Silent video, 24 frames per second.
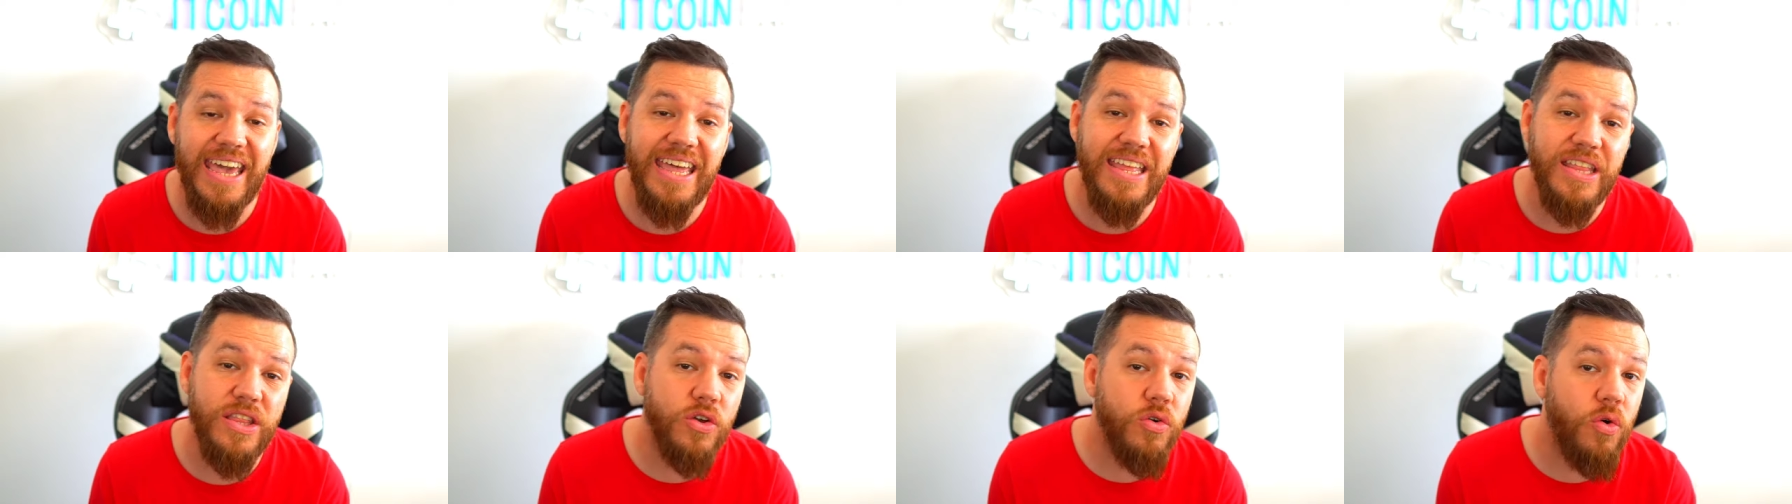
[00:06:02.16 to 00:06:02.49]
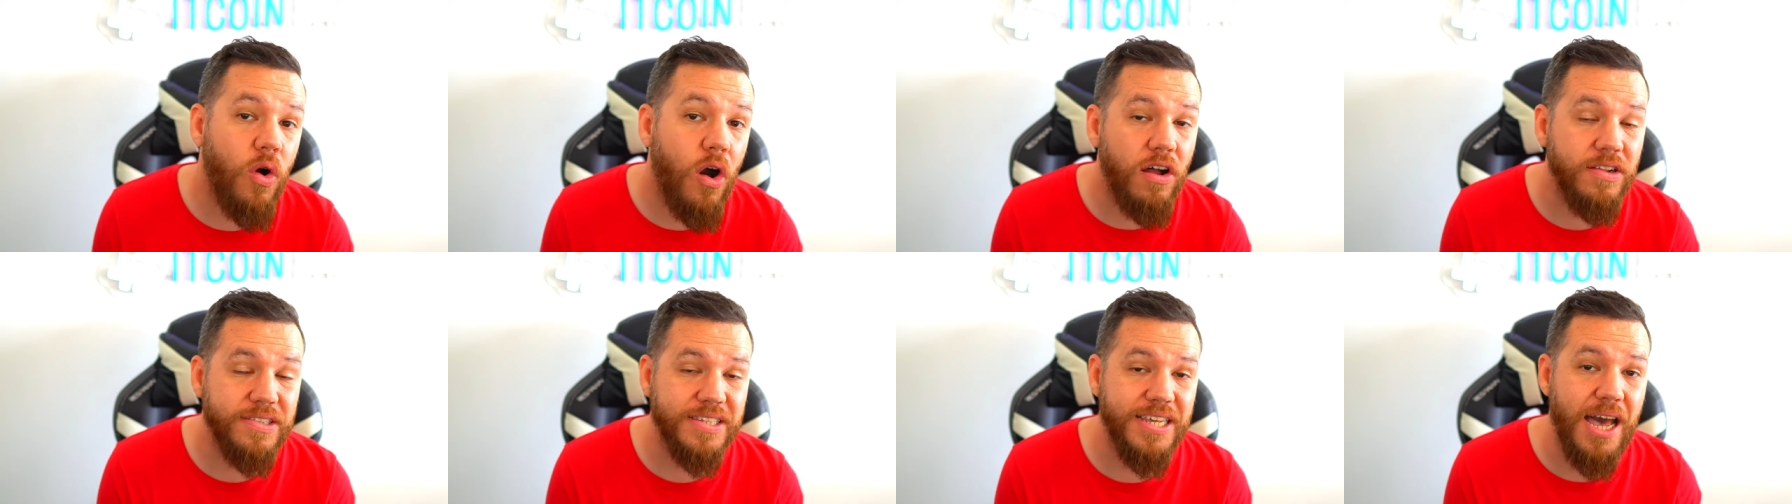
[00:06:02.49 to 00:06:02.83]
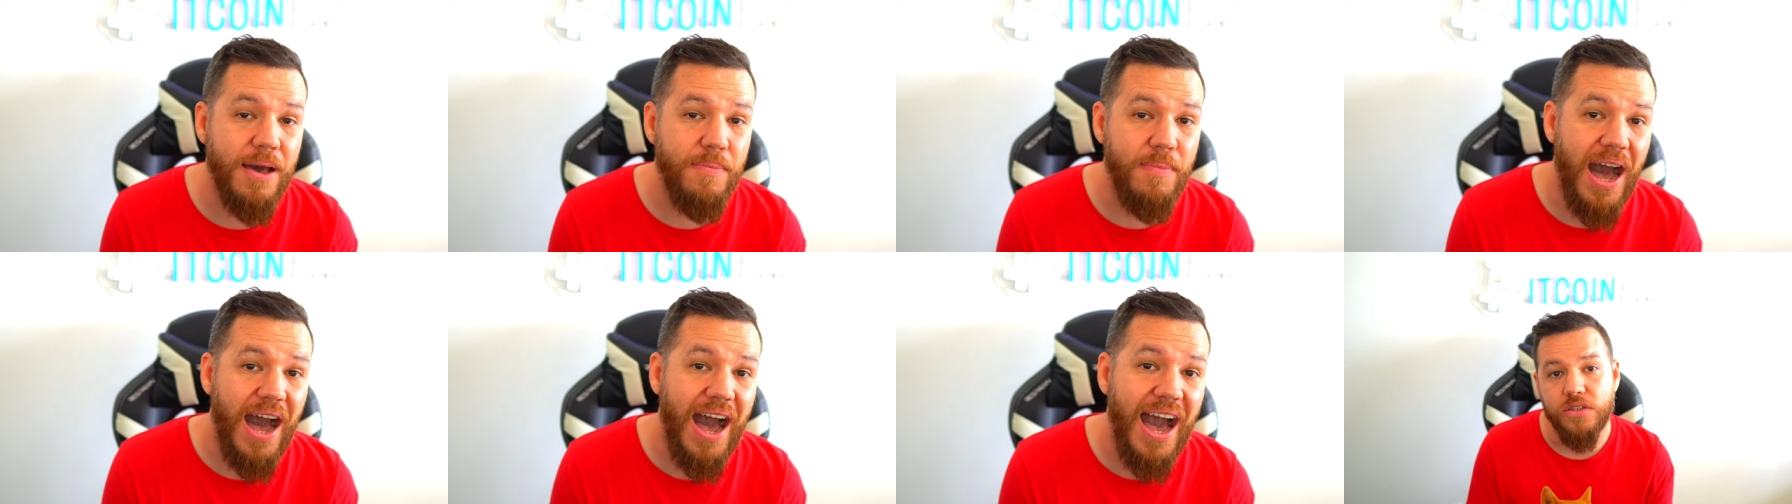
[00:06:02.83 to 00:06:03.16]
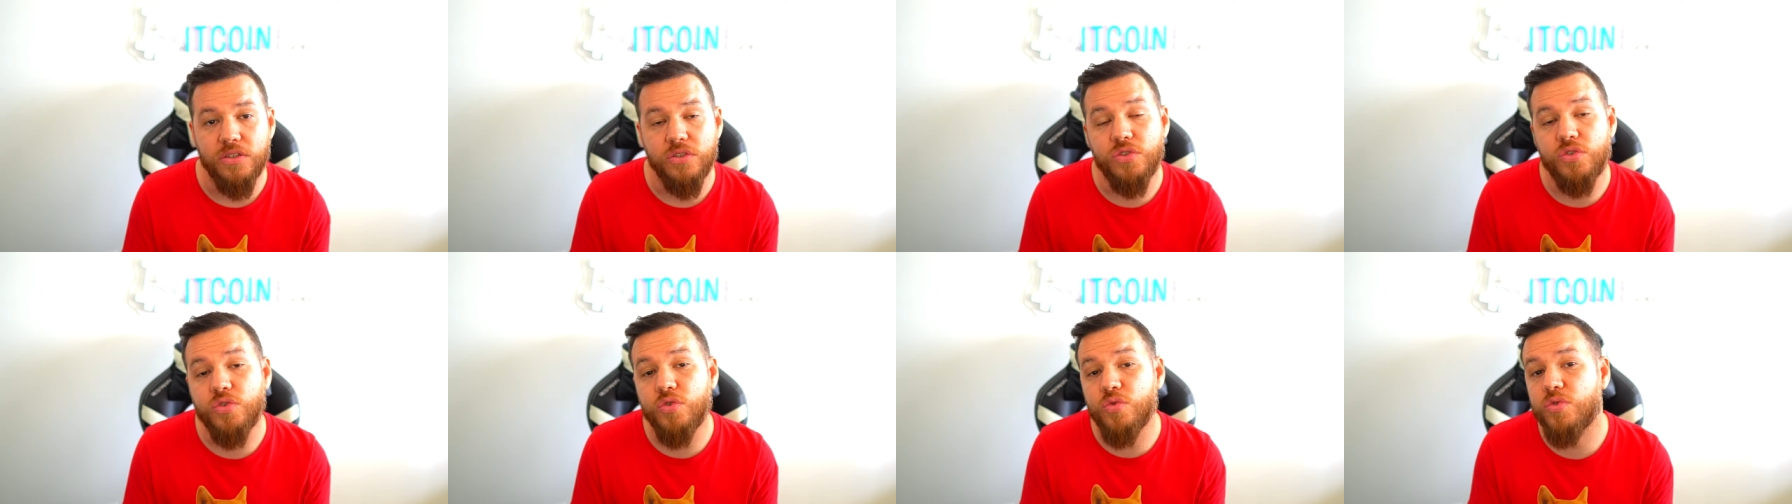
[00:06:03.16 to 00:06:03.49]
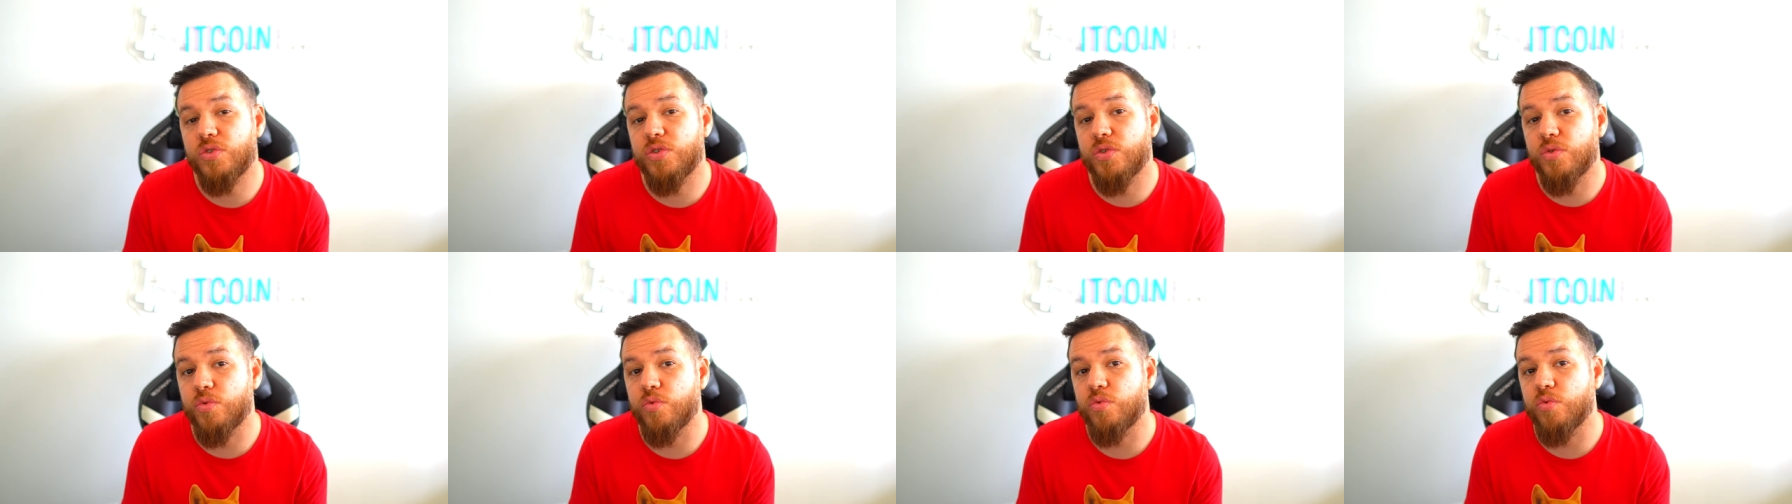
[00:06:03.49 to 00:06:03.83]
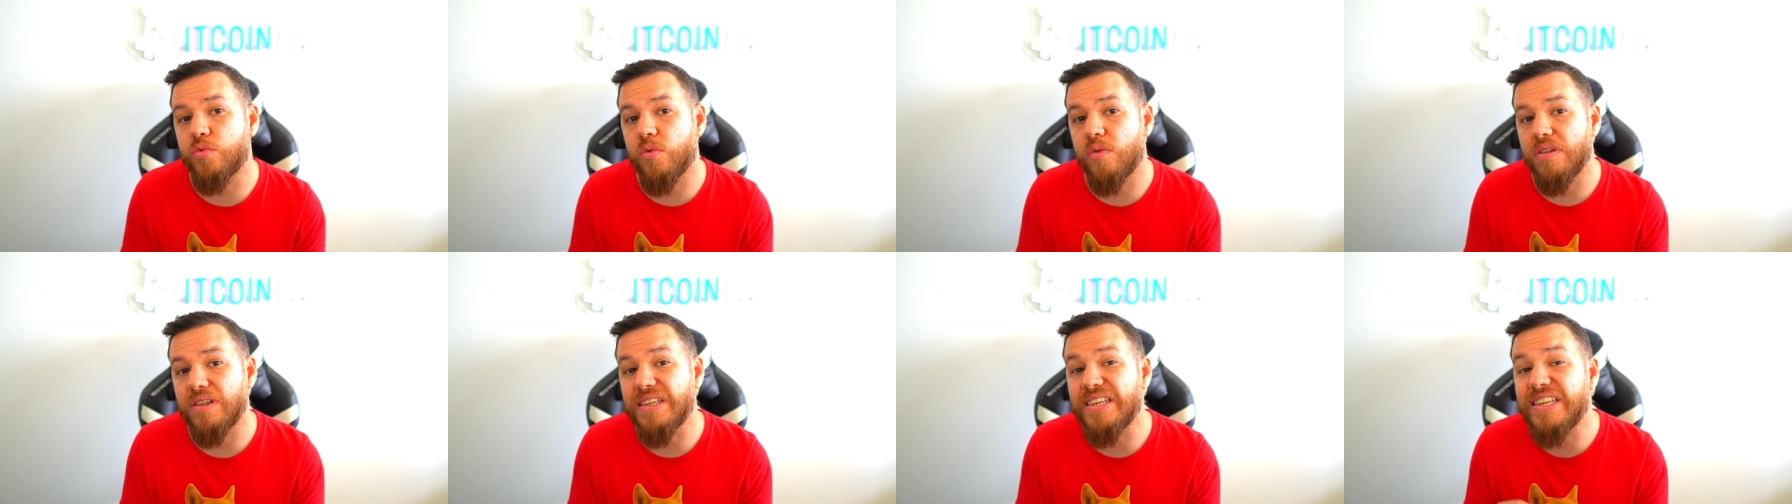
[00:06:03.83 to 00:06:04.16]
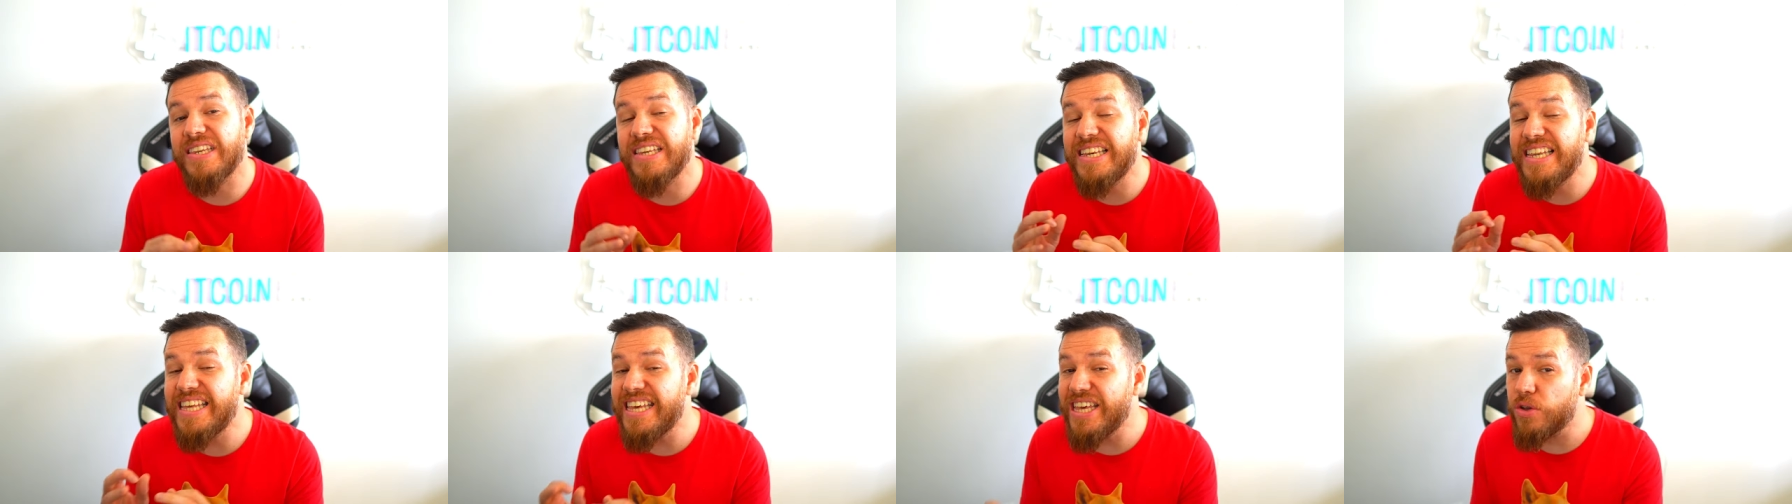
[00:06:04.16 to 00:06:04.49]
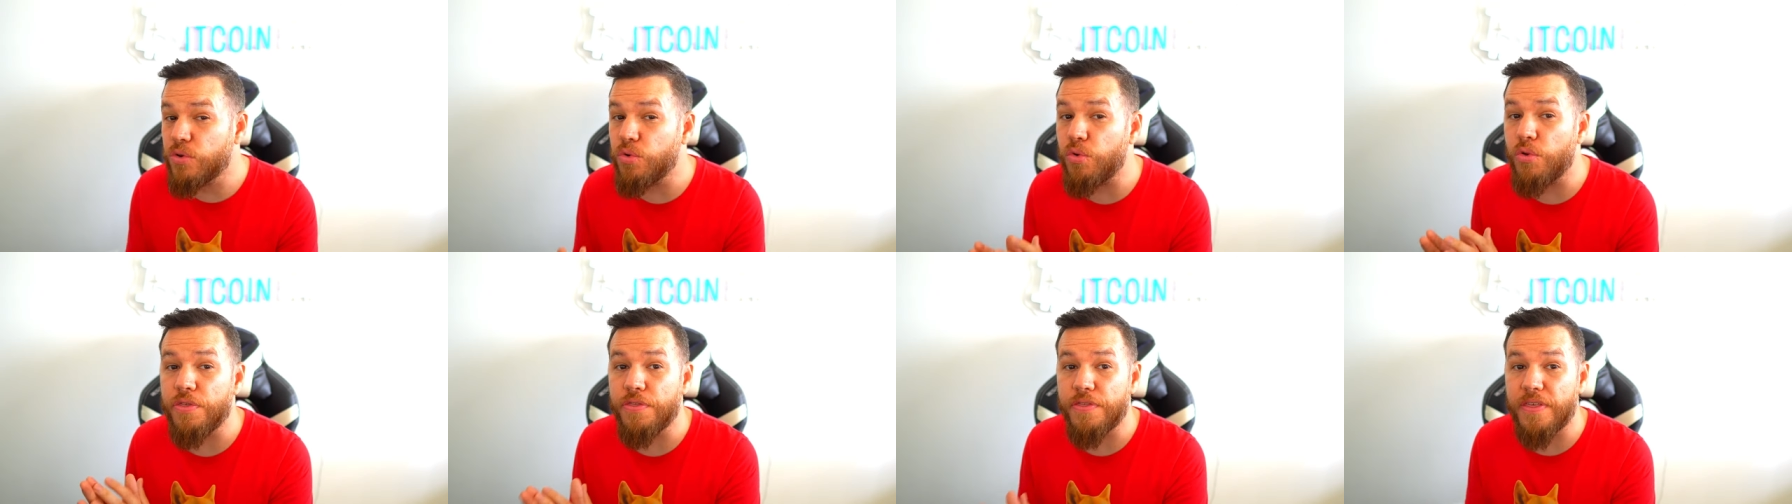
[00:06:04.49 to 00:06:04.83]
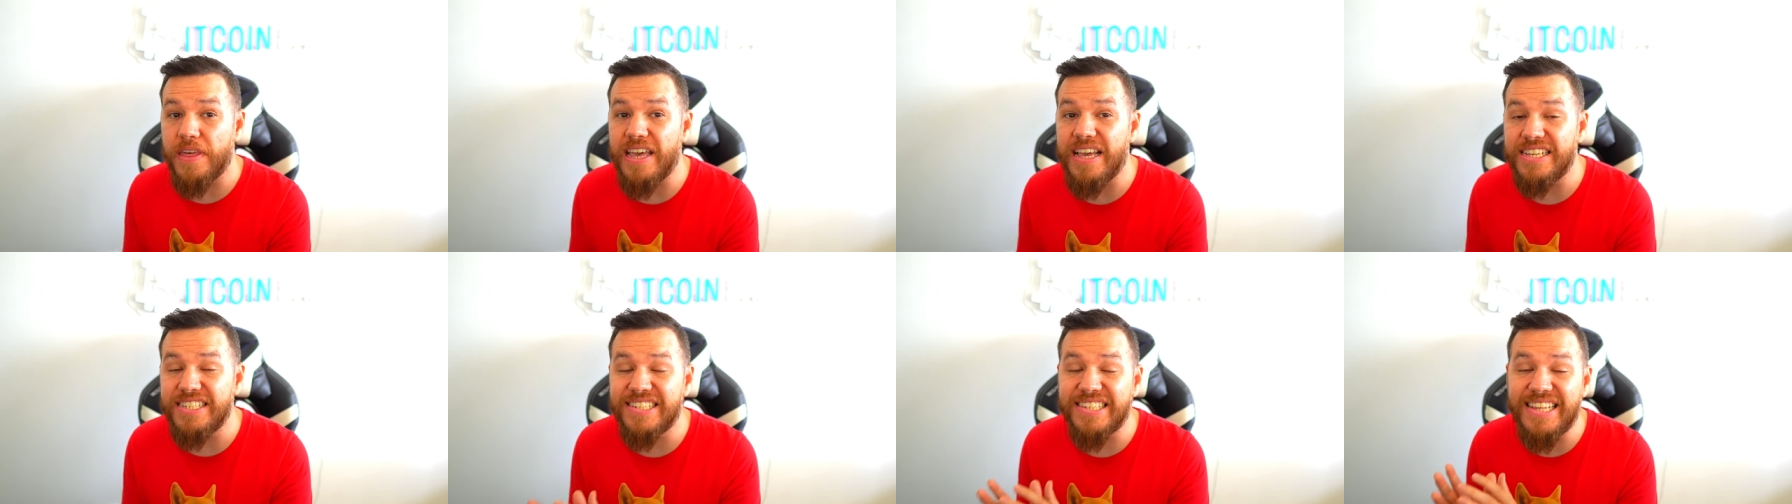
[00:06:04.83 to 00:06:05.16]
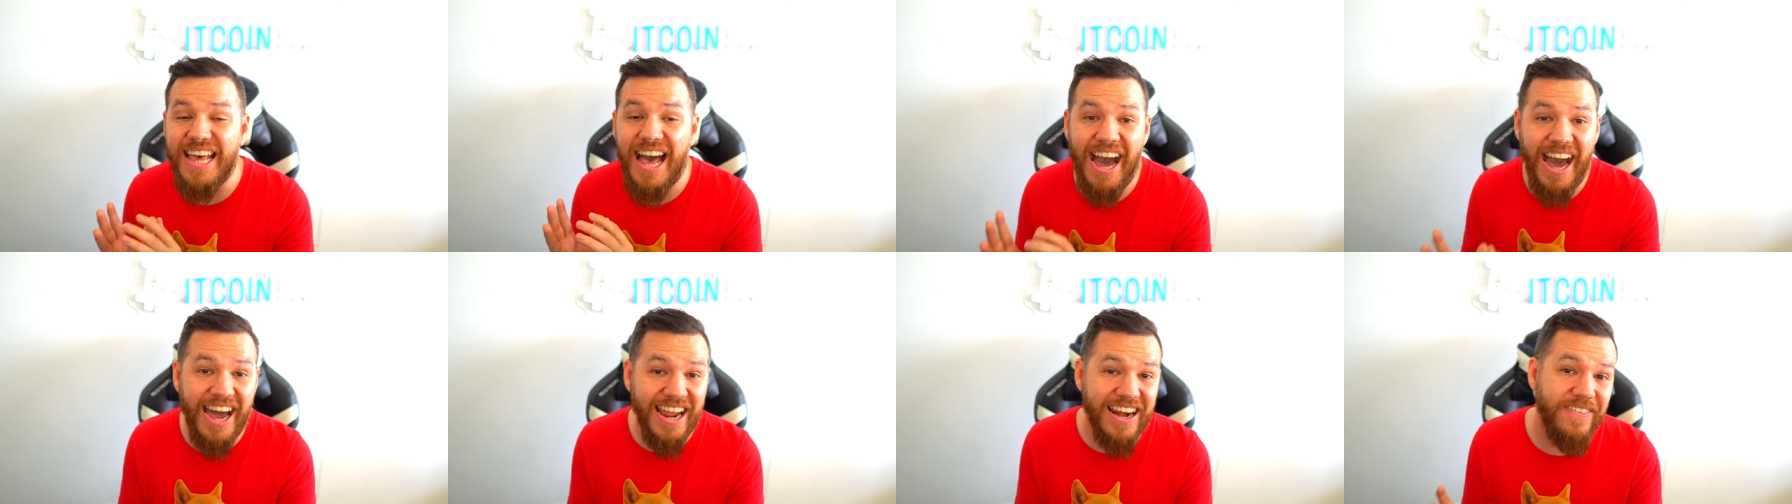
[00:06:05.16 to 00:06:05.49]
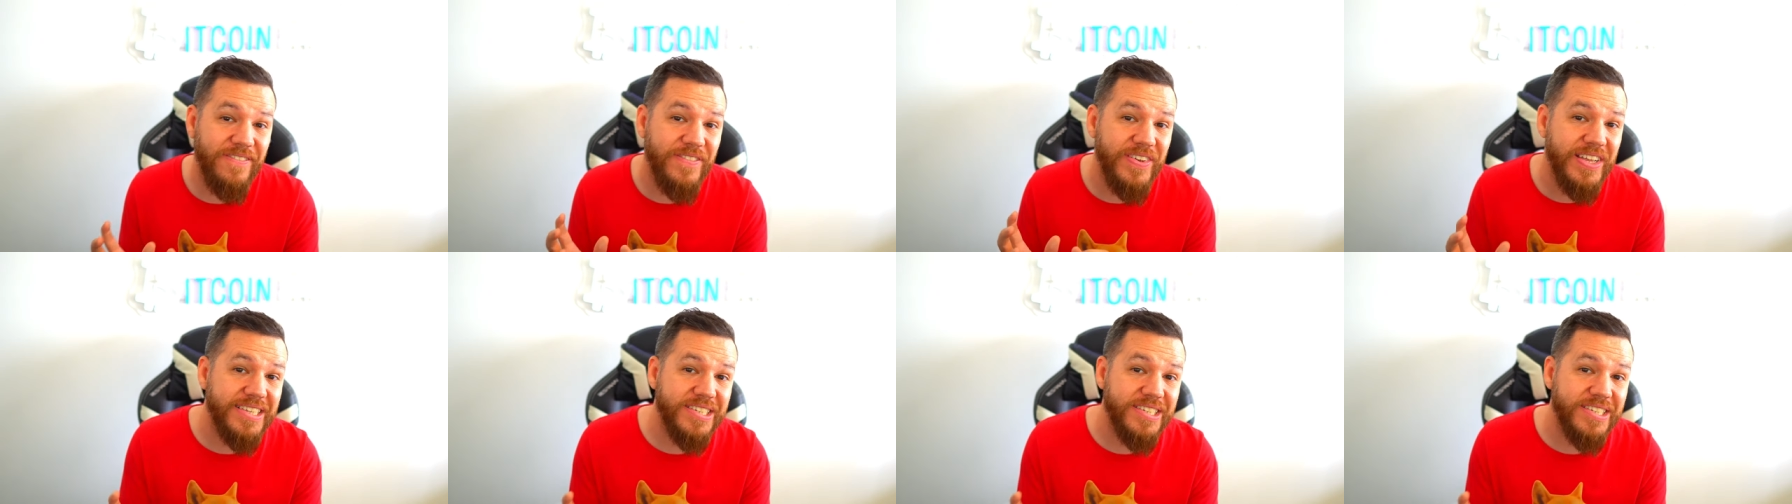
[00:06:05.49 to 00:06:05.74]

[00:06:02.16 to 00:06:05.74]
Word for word: new all-time high due to legal things out of its